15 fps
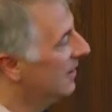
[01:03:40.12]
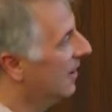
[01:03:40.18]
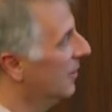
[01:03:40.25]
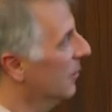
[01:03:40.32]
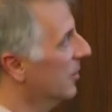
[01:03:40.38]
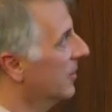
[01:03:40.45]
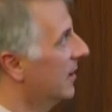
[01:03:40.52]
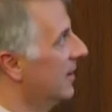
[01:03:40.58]
are
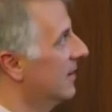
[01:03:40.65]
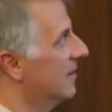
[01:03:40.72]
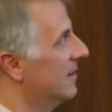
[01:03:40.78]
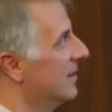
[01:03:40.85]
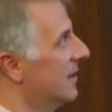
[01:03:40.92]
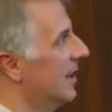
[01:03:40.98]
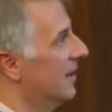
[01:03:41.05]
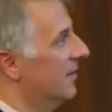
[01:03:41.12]
working
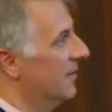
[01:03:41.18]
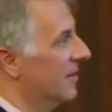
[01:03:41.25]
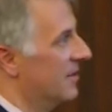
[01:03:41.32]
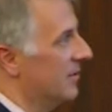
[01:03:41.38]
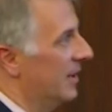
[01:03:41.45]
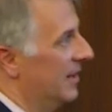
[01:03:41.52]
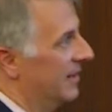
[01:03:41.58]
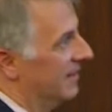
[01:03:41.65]
together to
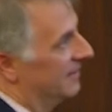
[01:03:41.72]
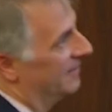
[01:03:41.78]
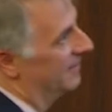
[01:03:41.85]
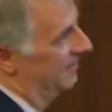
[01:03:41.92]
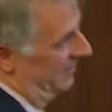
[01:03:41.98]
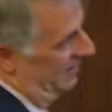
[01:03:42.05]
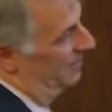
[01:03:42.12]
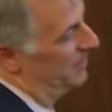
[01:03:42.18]
try to
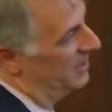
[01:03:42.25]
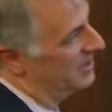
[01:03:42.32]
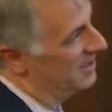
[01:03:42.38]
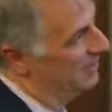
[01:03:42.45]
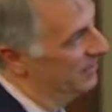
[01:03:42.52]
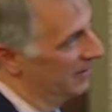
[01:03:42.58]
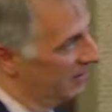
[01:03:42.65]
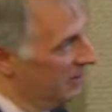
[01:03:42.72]
you know, meet
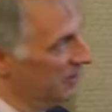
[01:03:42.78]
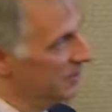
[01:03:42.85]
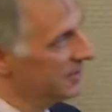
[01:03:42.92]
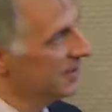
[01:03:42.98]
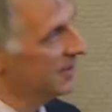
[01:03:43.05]
some of the goals